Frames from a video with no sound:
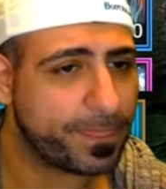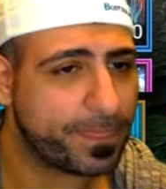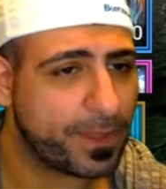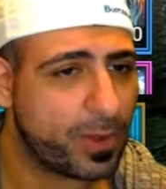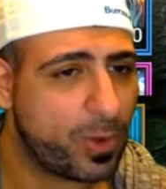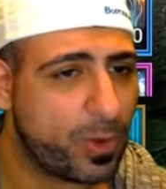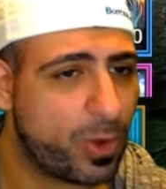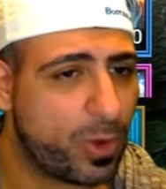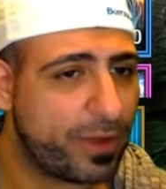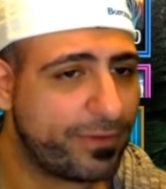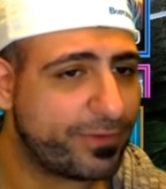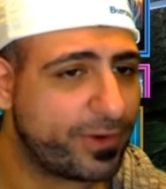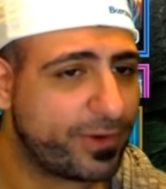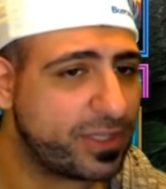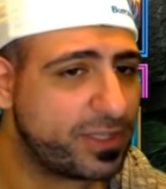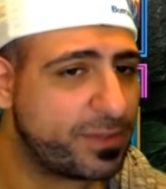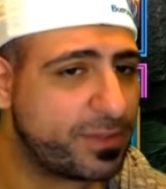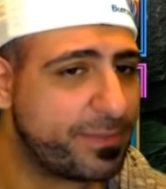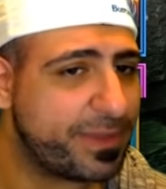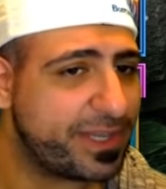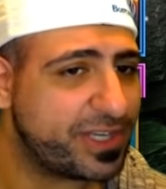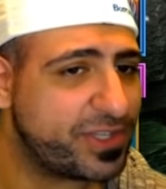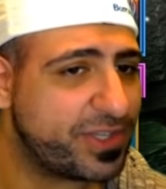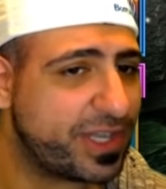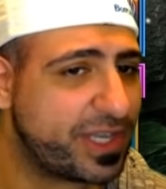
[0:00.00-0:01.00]
Oh, I forgot to
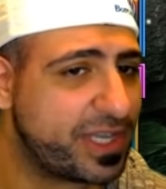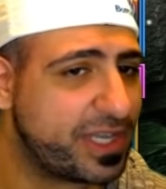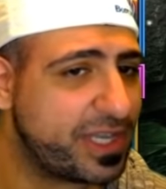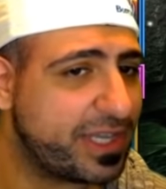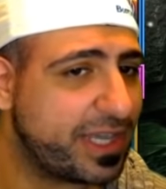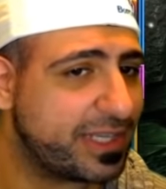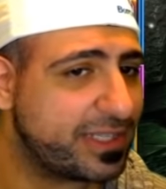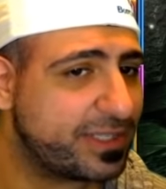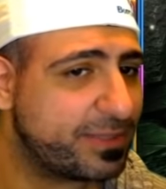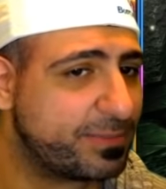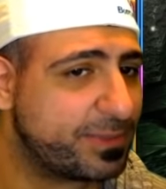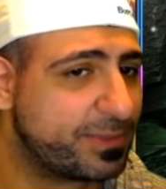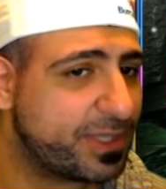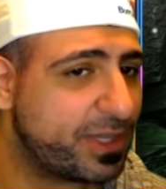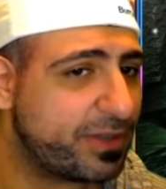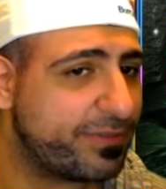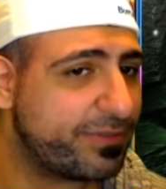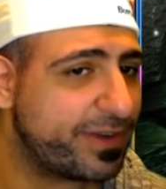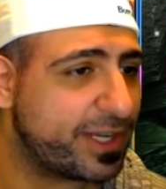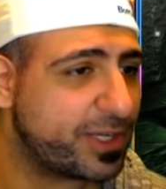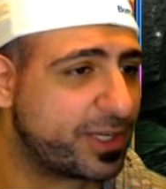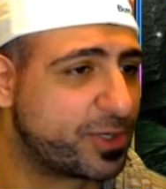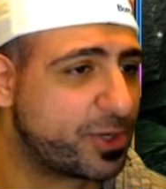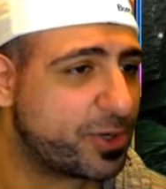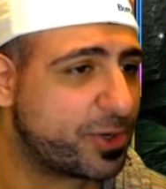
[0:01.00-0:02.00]
mention that he gets himself an
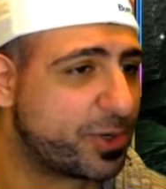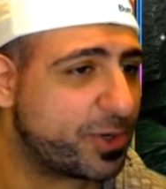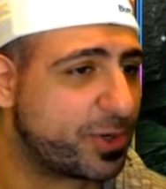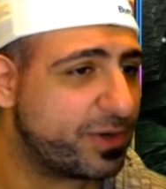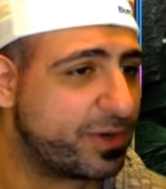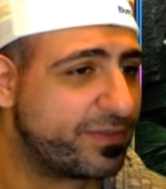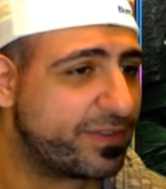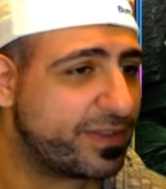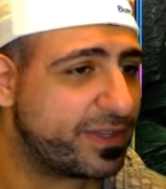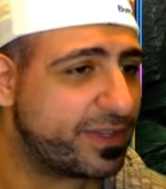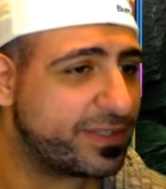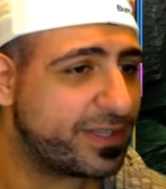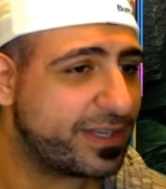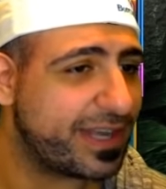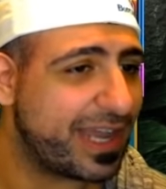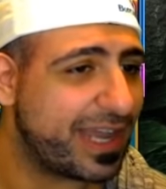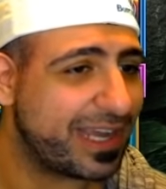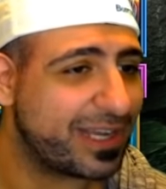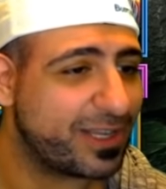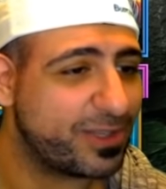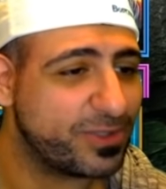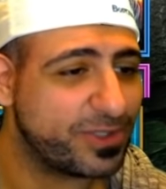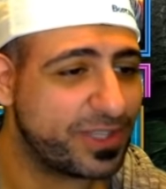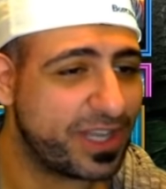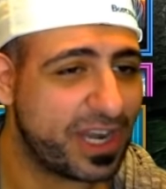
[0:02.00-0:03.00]
extra turn if his attack
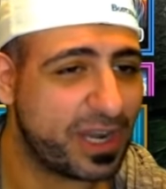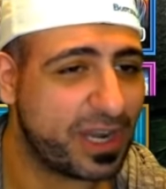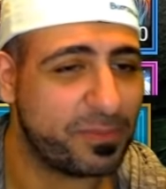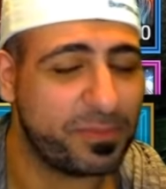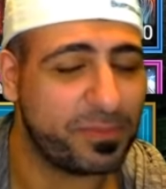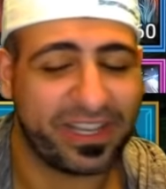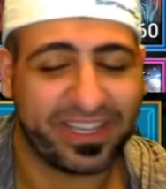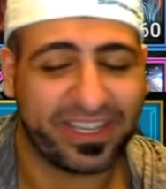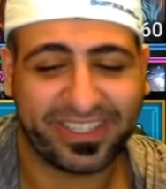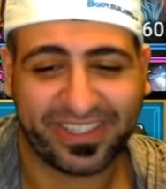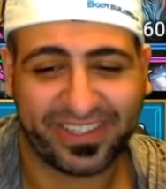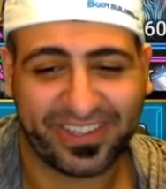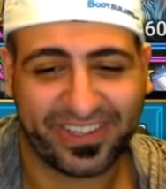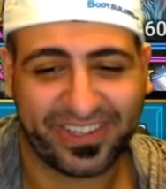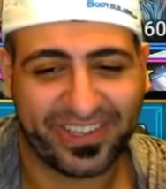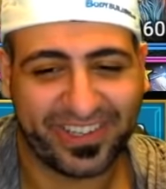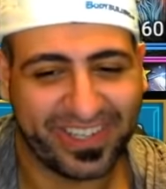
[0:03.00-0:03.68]
kills an enemy, so